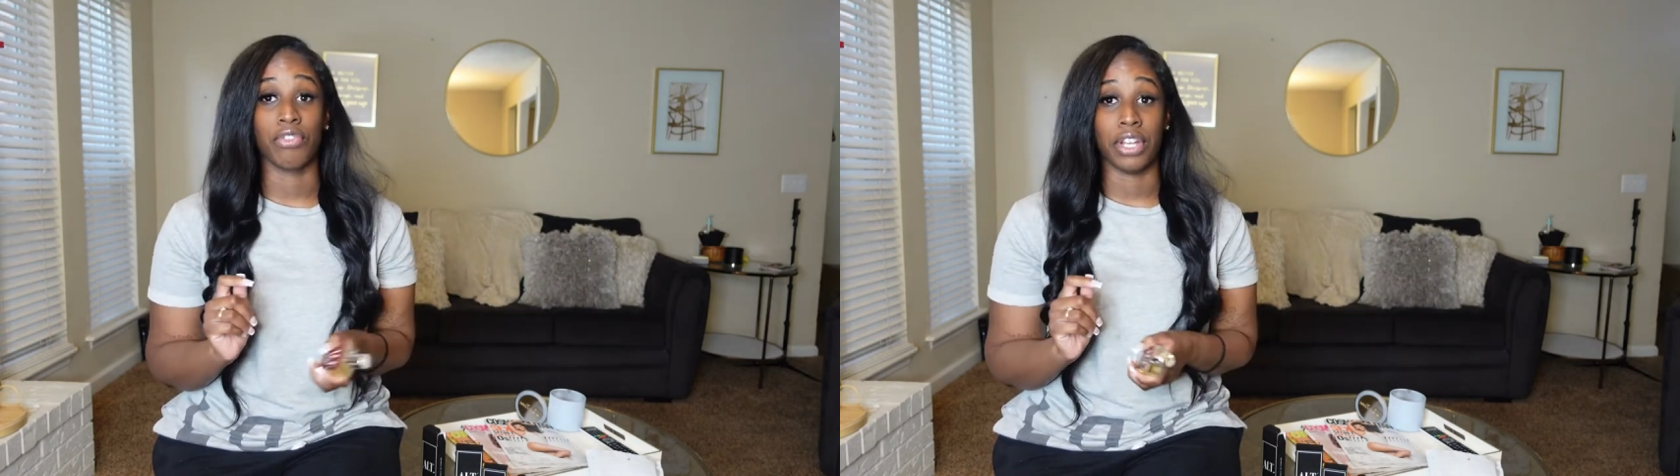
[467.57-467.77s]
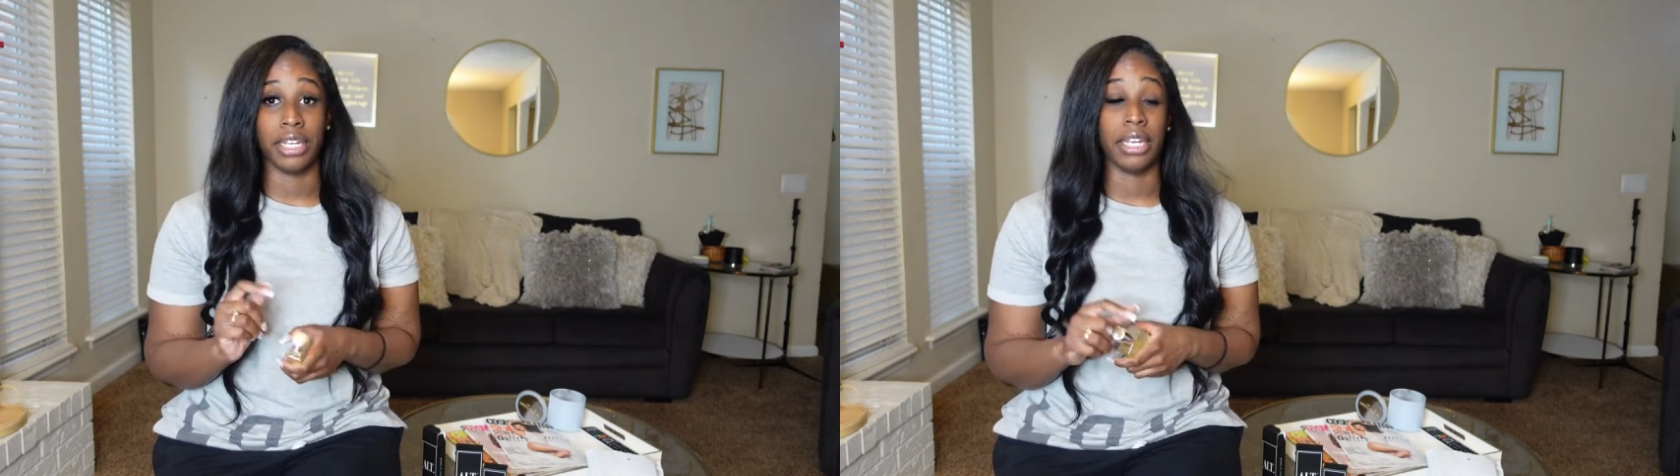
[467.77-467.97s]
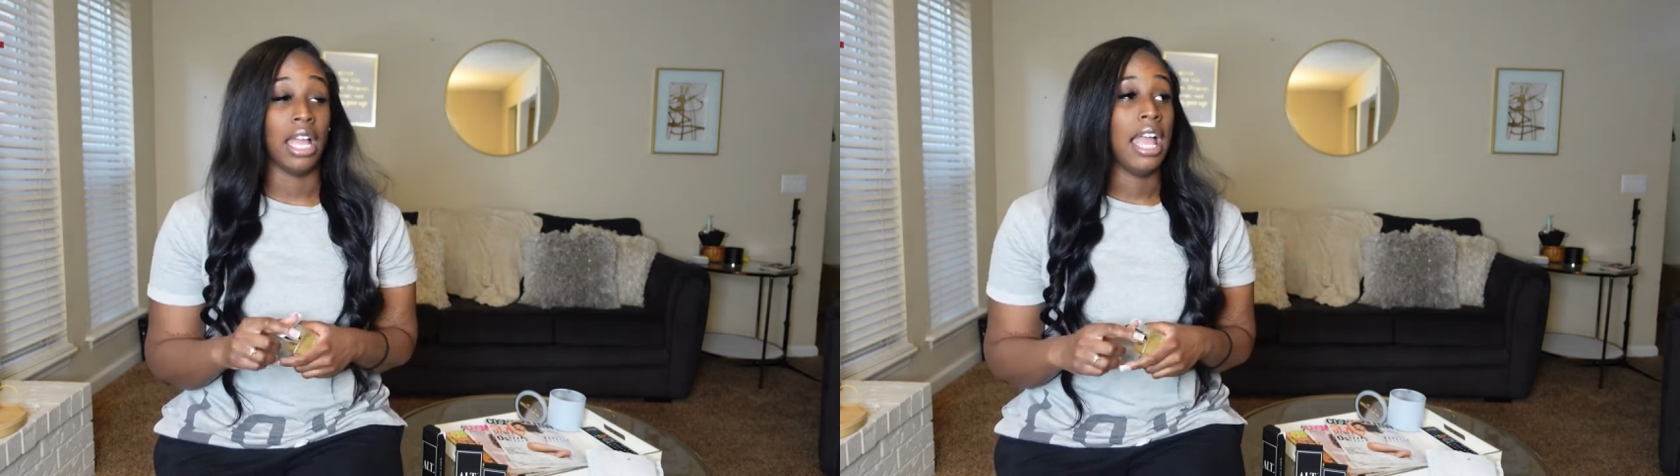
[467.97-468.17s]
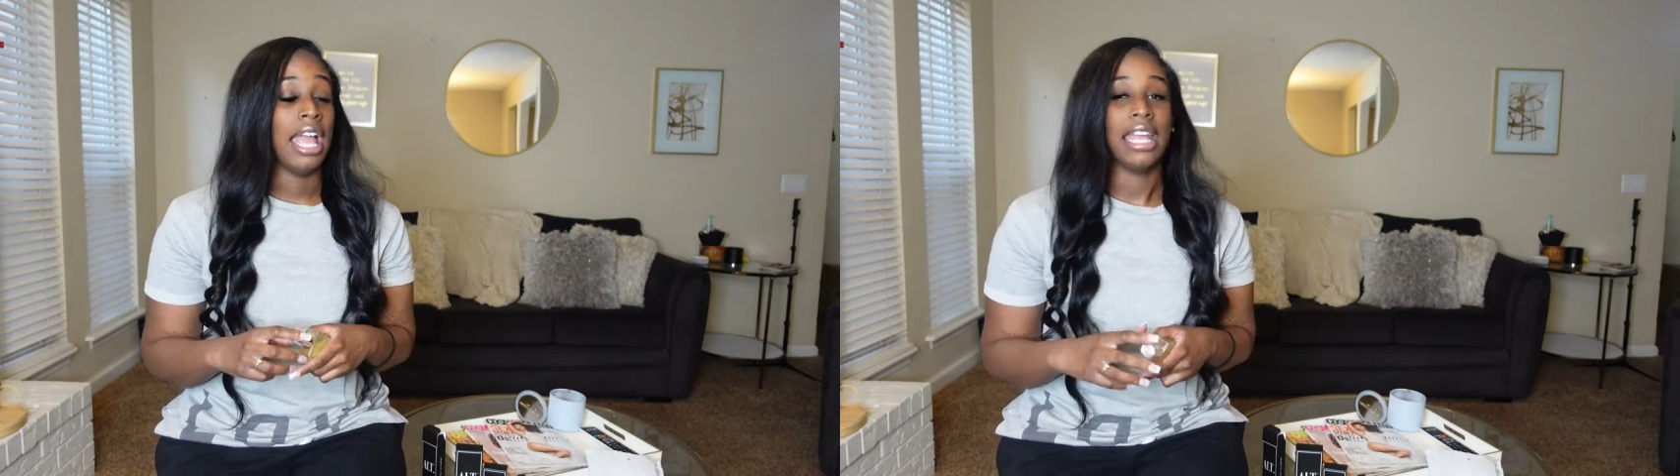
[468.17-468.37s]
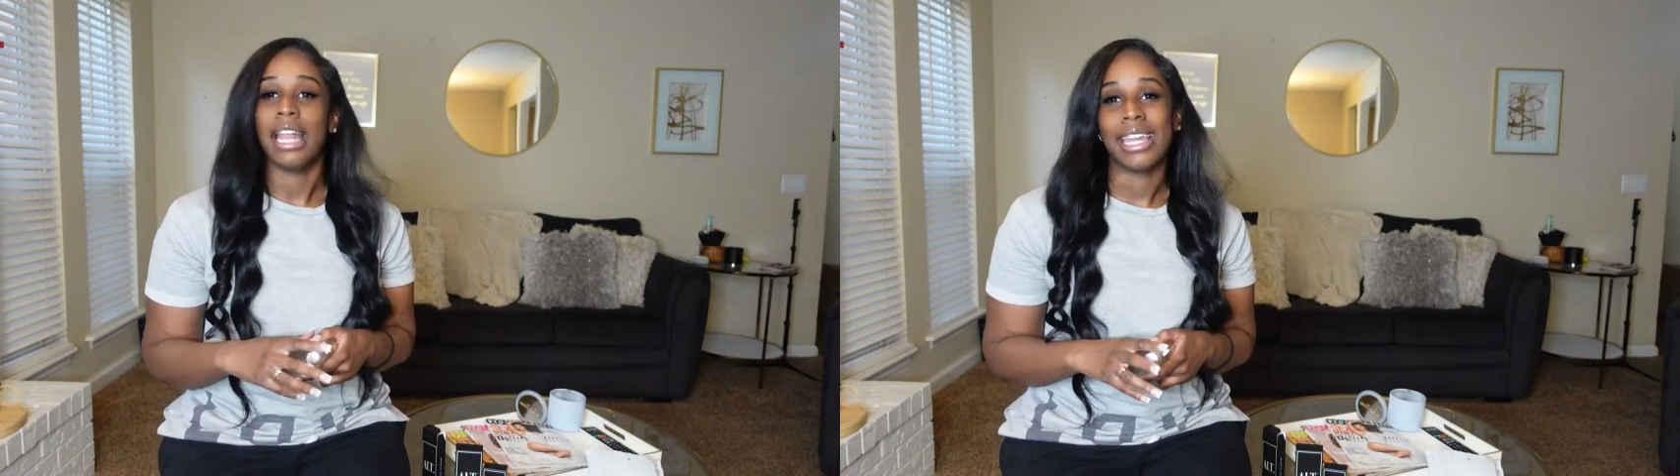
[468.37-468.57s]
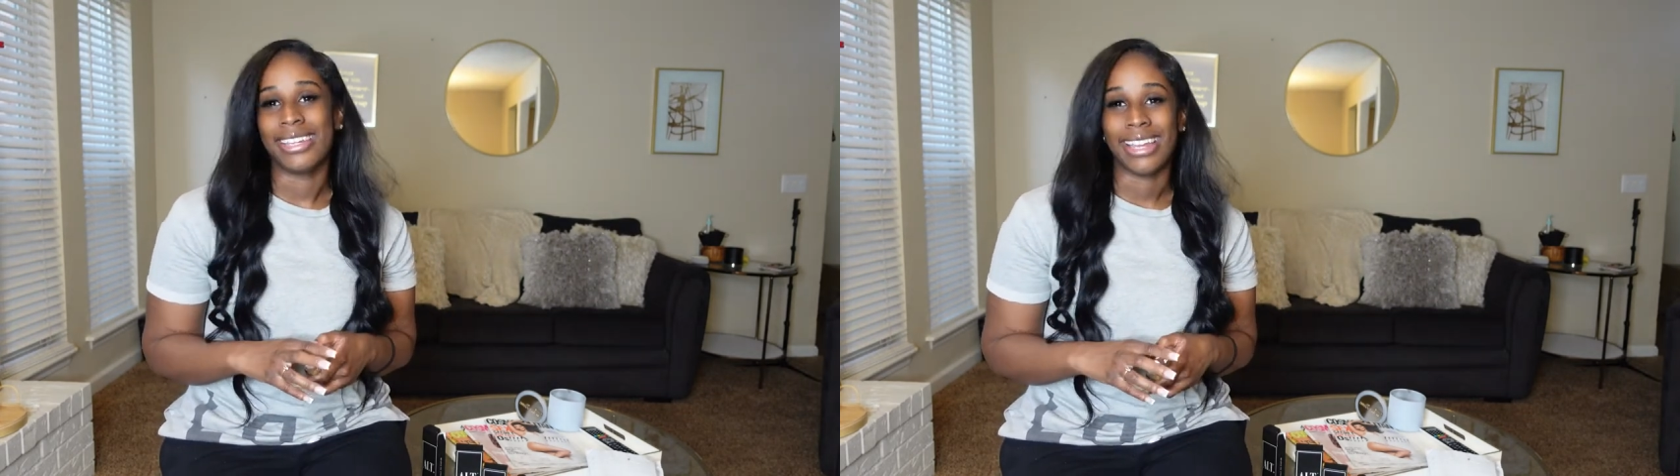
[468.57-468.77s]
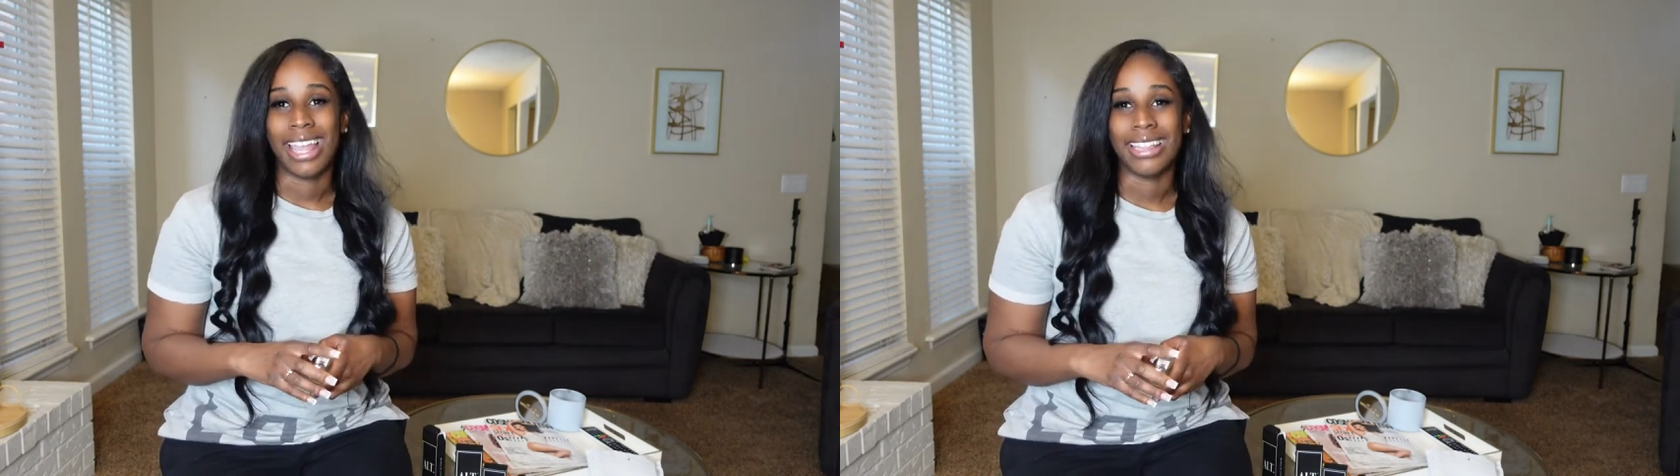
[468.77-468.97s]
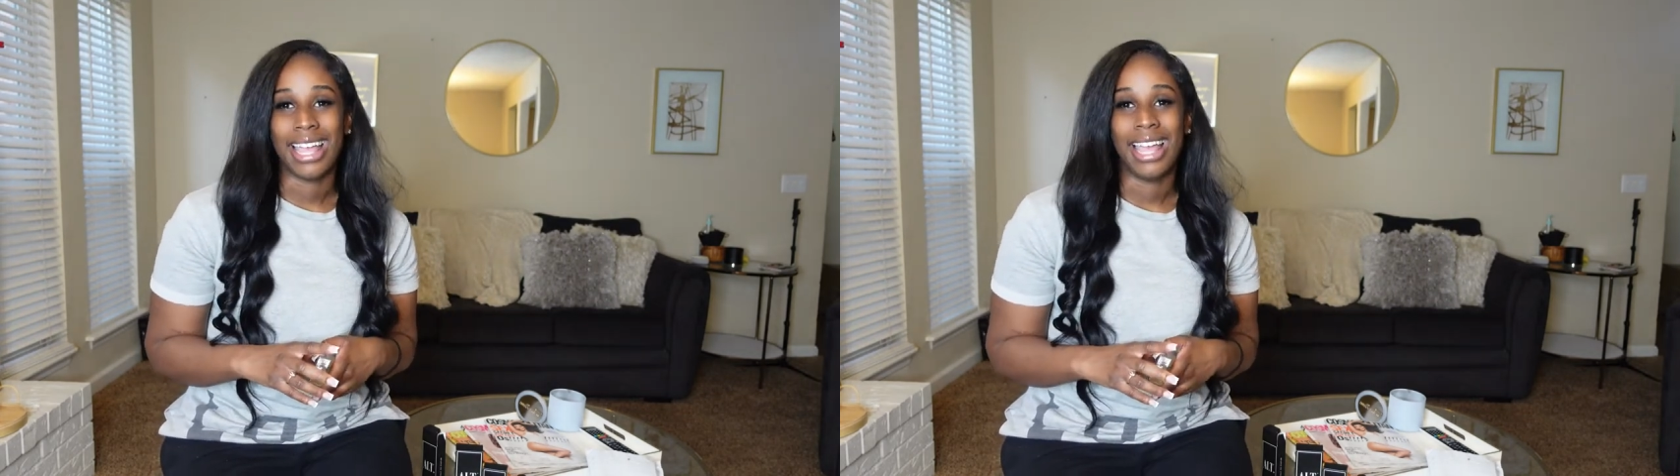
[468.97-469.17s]
friend, and I didn't
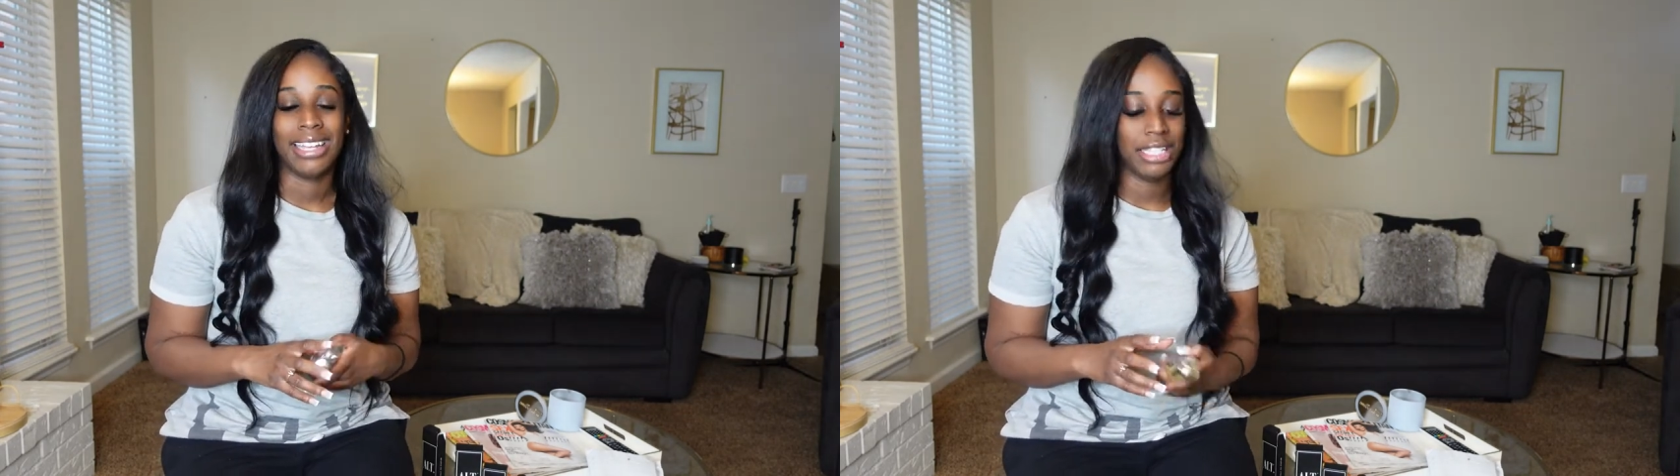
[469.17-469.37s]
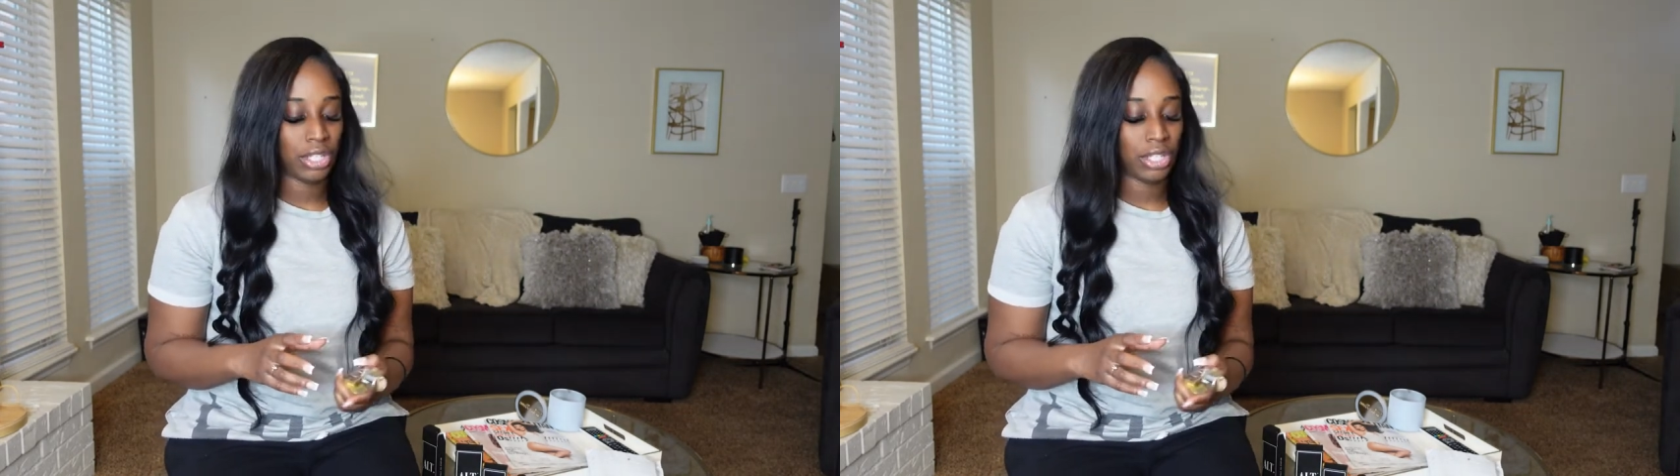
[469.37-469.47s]
like that.